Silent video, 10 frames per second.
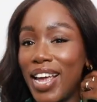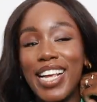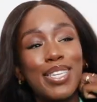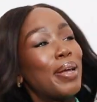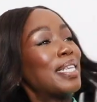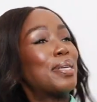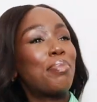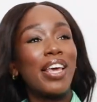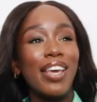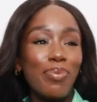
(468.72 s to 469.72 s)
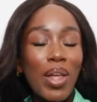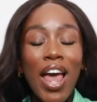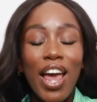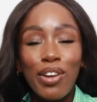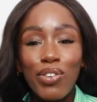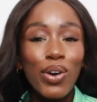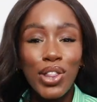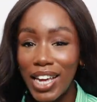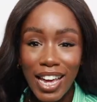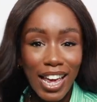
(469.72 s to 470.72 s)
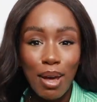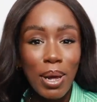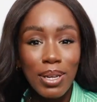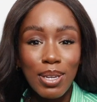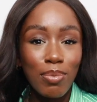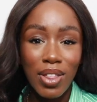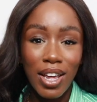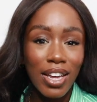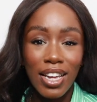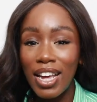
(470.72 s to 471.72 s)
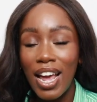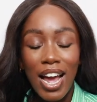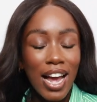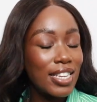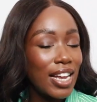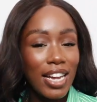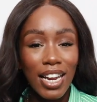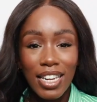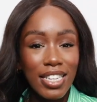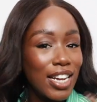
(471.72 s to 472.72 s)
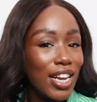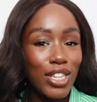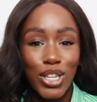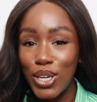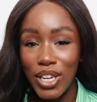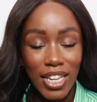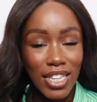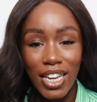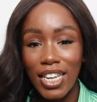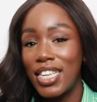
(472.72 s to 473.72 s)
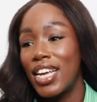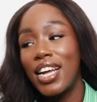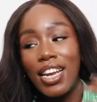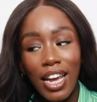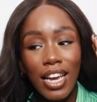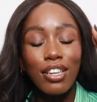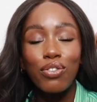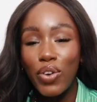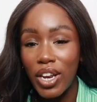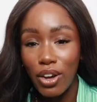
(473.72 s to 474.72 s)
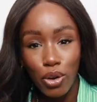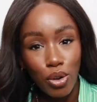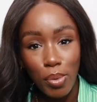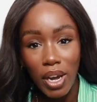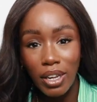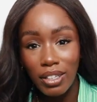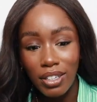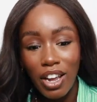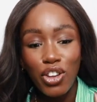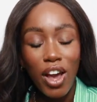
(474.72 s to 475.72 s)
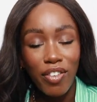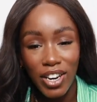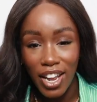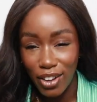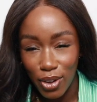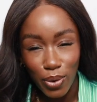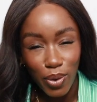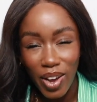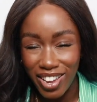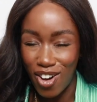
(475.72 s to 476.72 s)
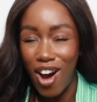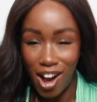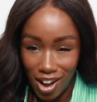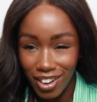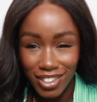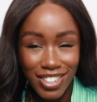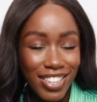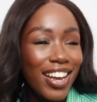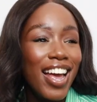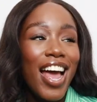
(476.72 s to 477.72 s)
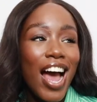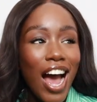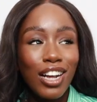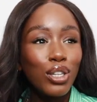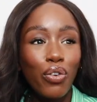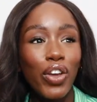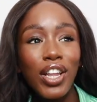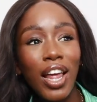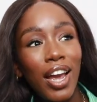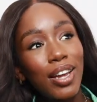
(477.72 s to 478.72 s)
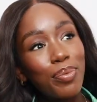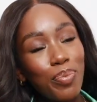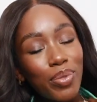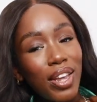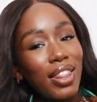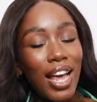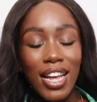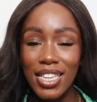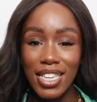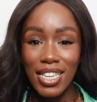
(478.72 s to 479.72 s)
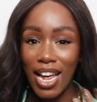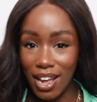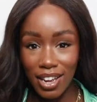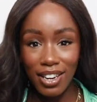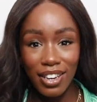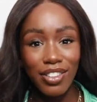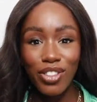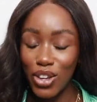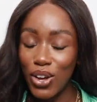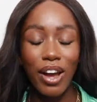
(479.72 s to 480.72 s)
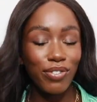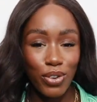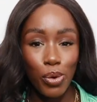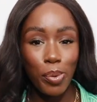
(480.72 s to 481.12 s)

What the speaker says: It's meant to be. If you're thinking about something a day later, 2 days later, like it's really on your mind and you haven't let it go in your heart, I just feel like that's a sign that you have to go